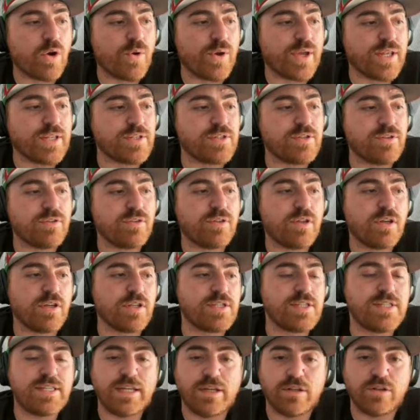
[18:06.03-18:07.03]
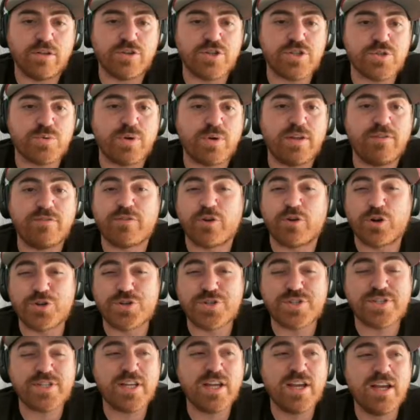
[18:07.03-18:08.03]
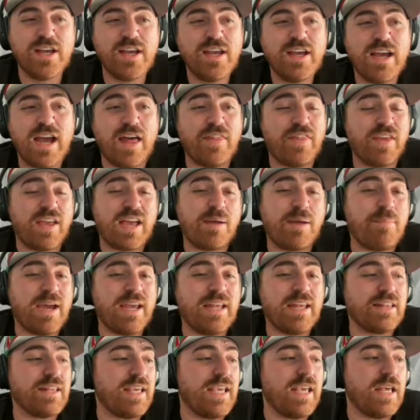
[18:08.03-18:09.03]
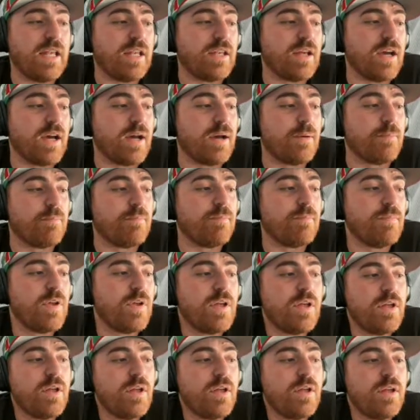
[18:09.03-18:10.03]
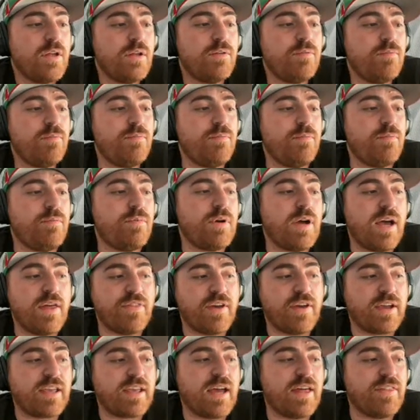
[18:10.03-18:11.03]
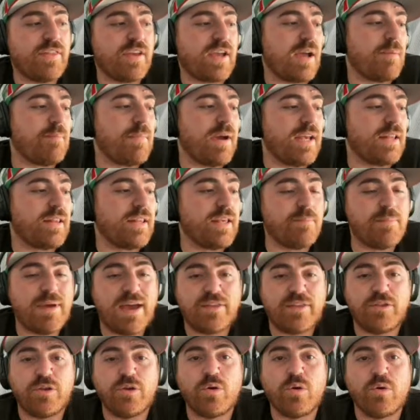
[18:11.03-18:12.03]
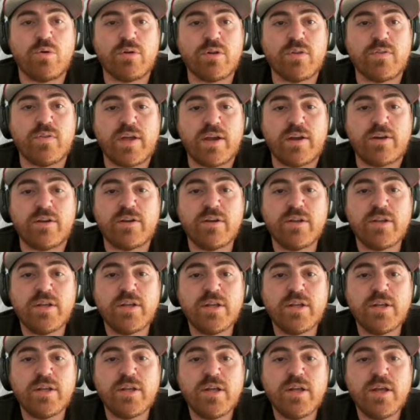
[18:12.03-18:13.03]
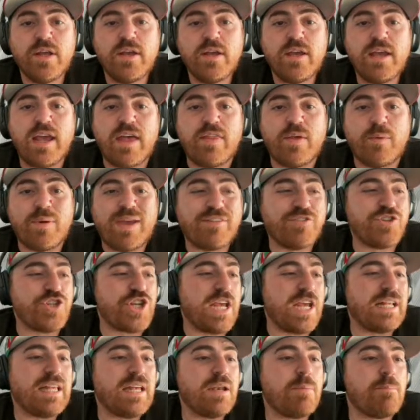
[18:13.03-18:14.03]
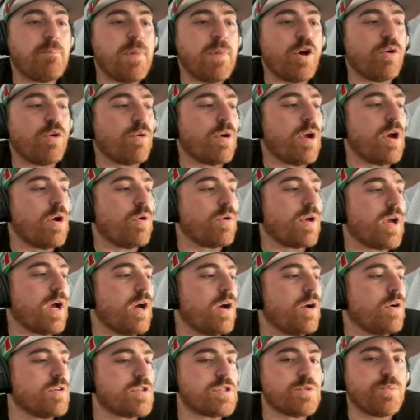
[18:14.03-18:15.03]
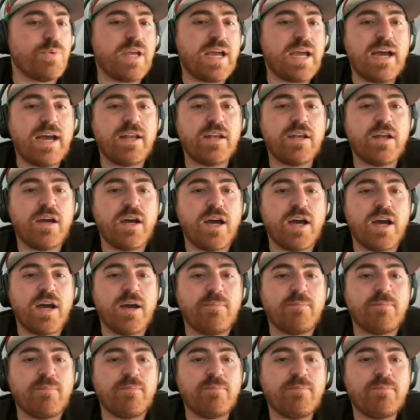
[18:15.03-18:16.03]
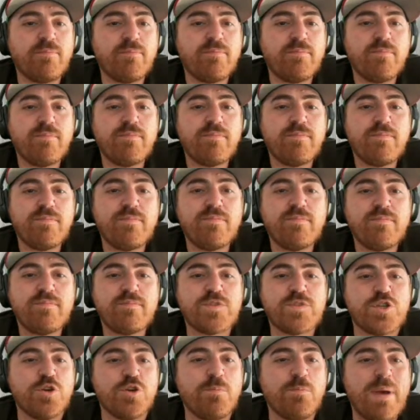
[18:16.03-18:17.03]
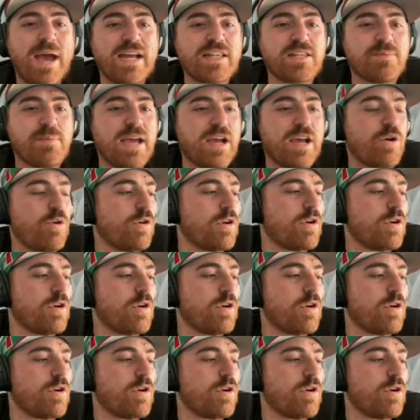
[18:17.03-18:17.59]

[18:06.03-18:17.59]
going to the Steelers 21st, I think I might lean I think I might lean Matthew Golden there. And then we have Jalen Milroe go. So we got 2 back-to-back